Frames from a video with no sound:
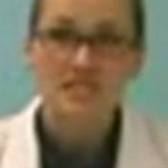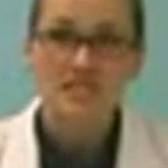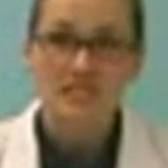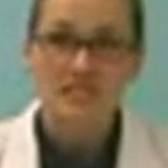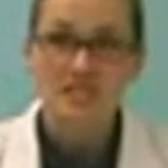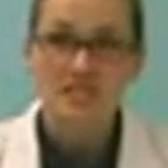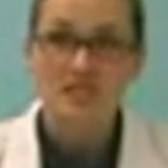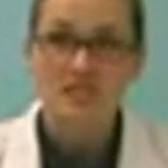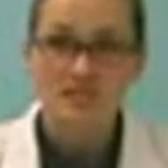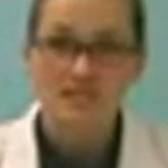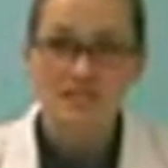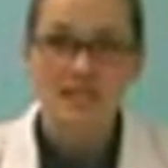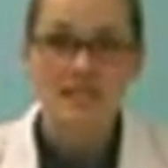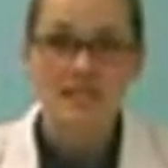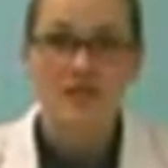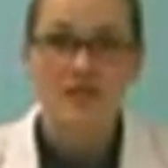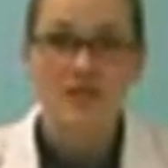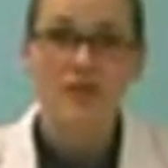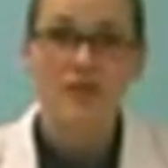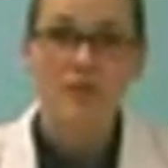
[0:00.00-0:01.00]
a digital
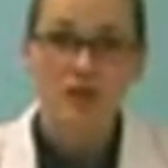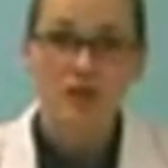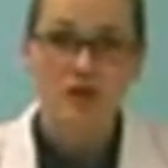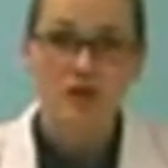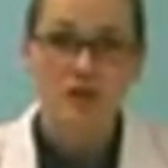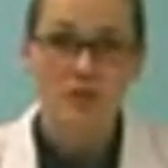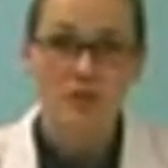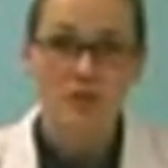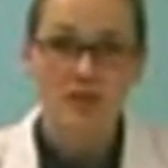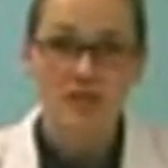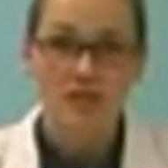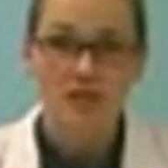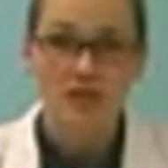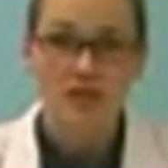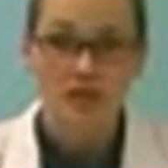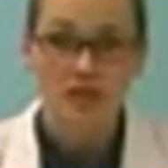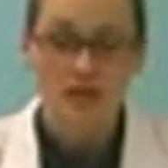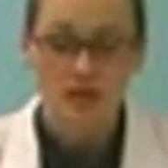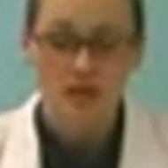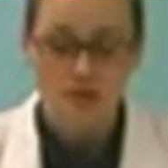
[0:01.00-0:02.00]
signal than we could with
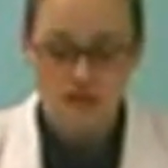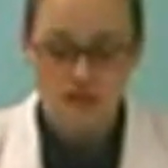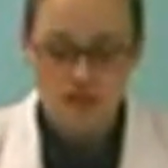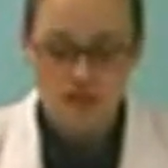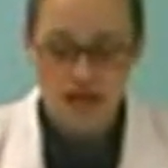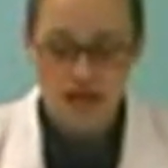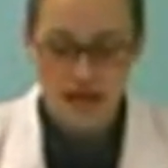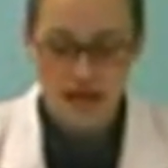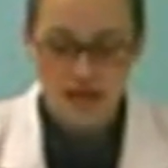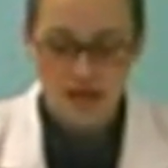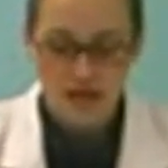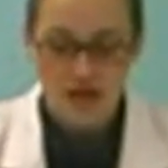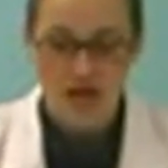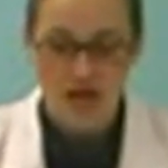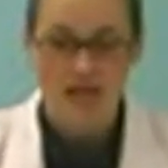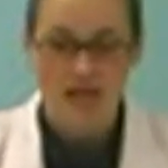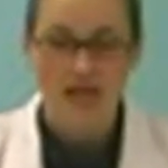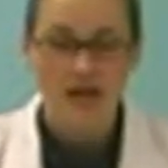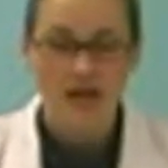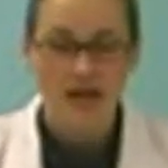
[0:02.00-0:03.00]
the older
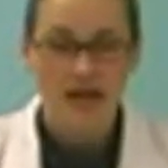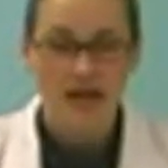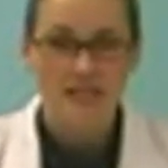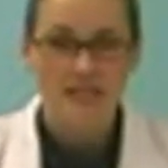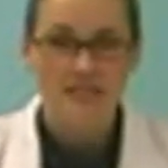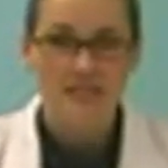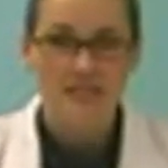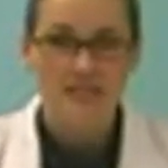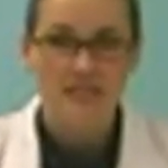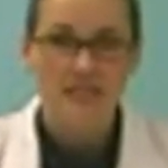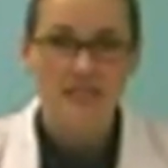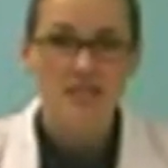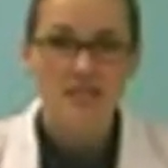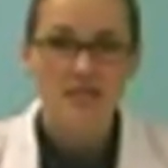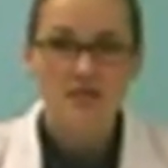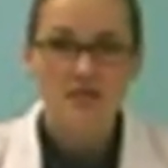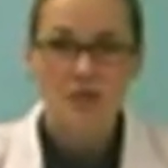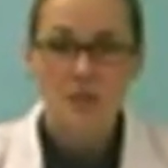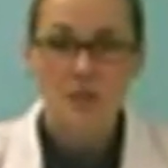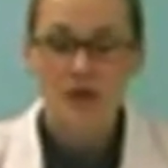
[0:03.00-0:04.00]
analog hearing aids.
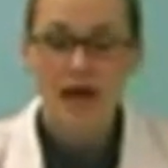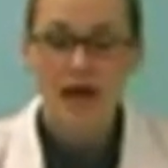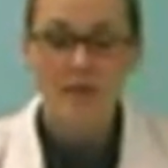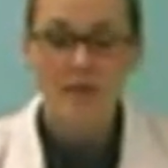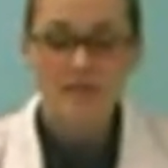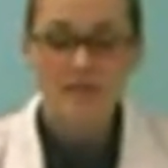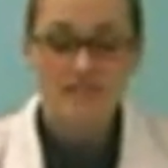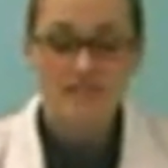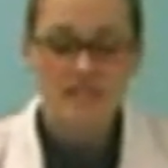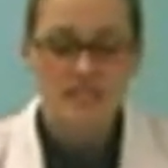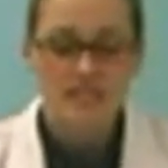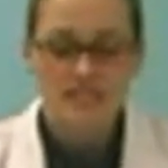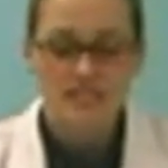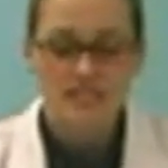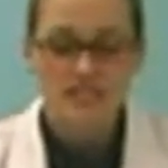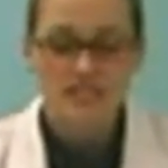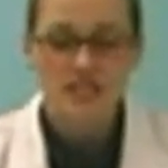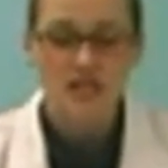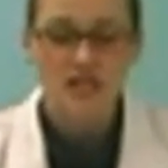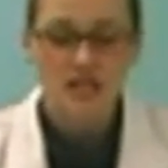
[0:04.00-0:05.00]
What happens in a
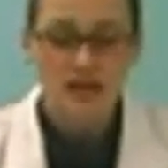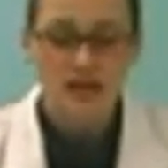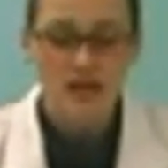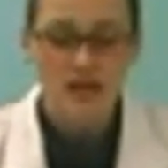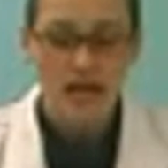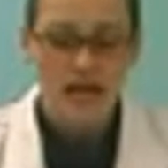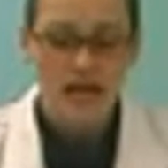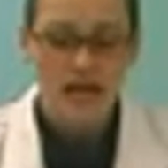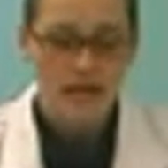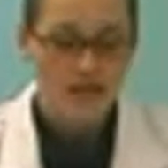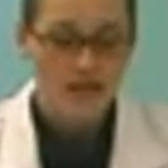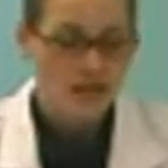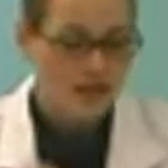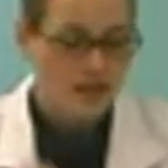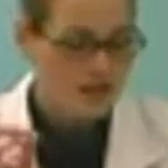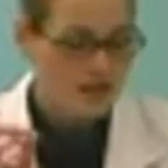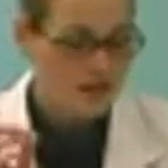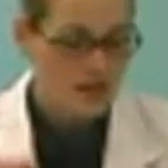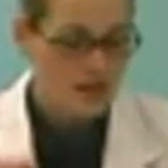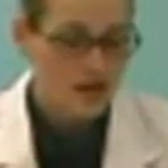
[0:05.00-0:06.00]
digital hearing aid,
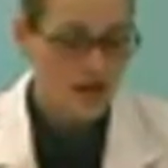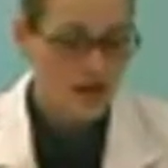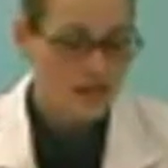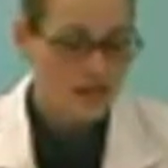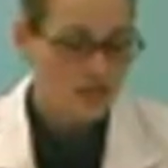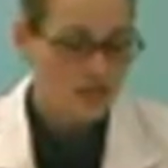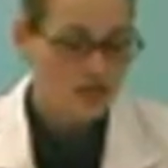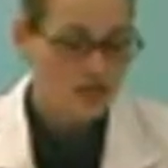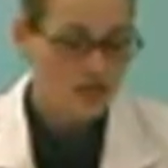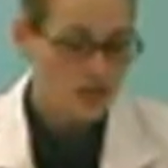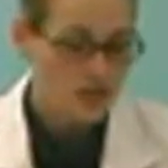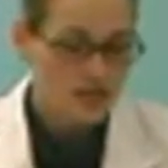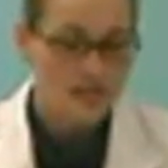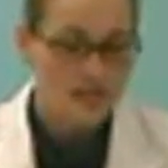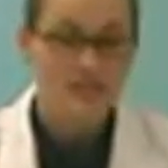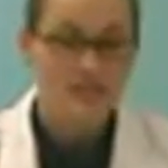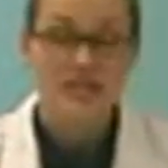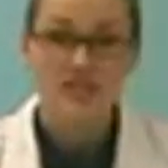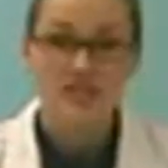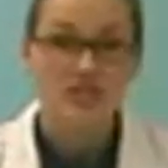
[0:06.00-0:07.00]
the hearing aids look
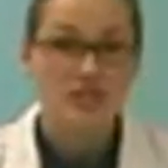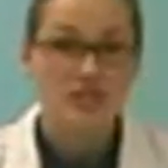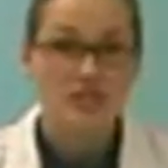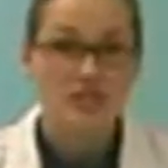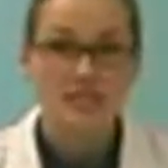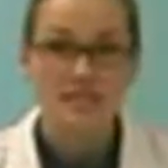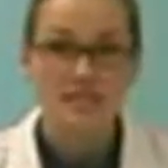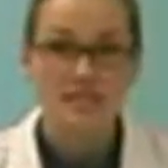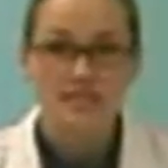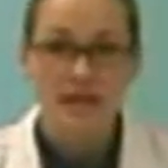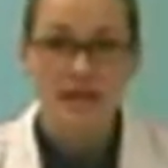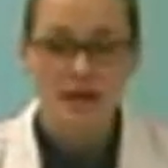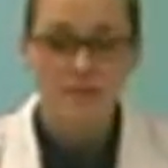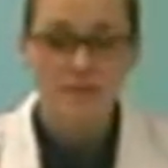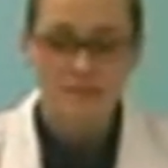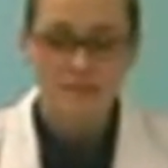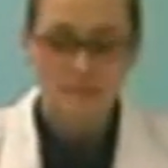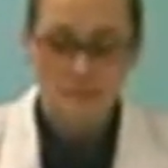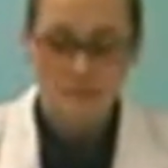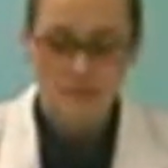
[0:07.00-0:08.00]
essentially the
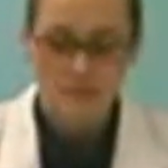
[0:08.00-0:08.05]
same.